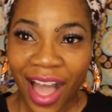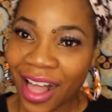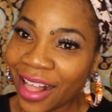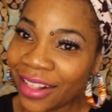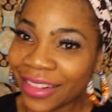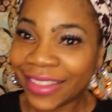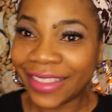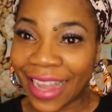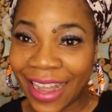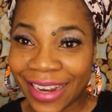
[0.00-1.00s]
All
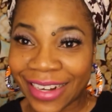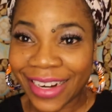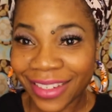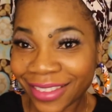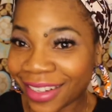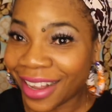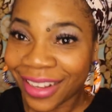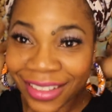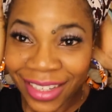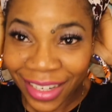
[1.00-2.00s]
done.
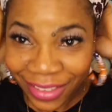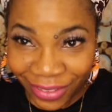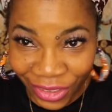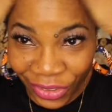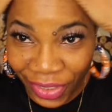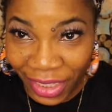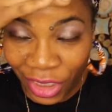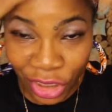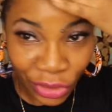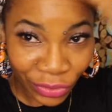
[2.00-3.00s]
All done. What do you think?
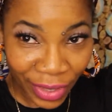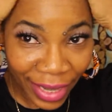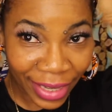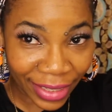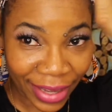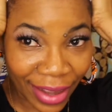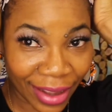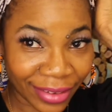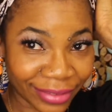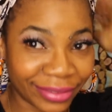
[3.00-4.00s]
It's cute, right?
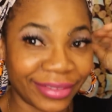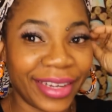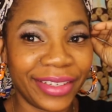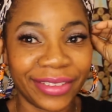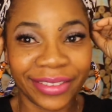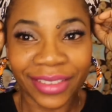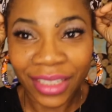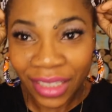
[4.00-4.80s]
Yeah, I know.